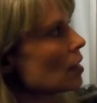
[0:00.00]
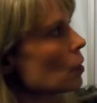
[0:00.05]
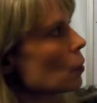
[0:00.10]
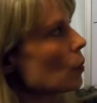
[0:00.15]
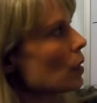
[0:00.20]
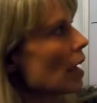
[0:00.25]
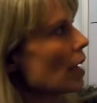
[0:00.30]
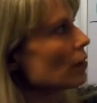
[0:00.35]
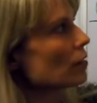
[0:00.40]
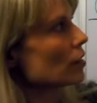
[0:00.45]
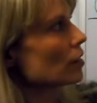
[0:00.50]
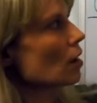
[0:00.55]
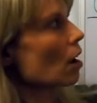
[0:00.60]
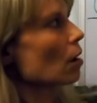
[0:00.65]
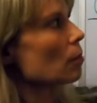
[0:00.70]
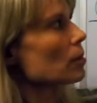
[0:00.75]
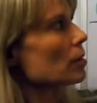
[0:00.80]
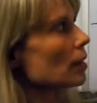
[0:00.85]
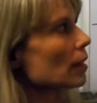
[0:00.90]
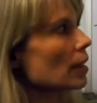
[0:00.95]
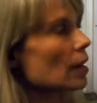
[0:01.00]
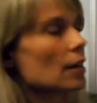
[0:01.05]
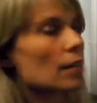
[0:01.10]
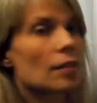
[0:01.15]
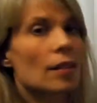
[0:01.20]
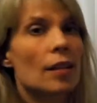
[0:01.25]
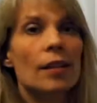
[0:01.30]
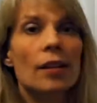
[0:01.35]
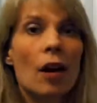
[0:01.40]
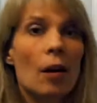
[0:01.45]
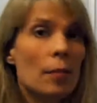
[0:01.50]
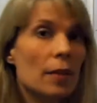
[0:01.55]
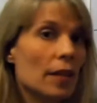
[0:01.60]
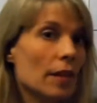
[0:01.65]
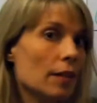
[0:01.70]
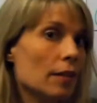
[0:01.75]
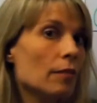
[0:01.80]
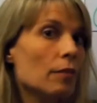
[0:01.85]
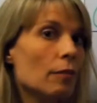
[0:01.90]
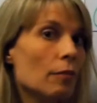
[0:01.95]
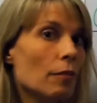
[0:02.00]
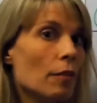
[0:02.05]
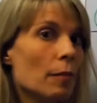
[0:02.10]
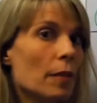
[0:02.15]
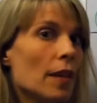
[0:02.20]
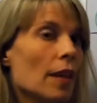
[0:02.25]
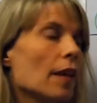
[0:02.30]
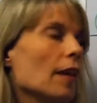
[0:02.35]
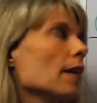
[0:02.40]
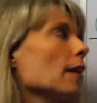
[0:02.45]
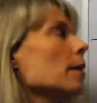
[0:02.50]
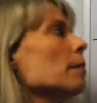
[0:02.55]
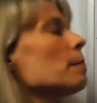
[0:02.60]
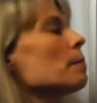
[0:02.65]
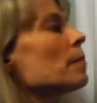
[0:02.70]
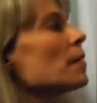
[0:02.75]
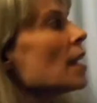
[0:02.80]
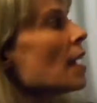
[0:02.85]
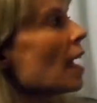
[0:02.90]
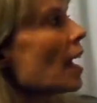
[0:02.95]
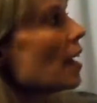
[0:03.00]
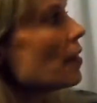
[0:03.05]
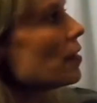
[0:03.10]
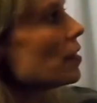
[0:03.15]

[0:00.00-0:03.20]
we have this carbon dioxide coming in from the air, and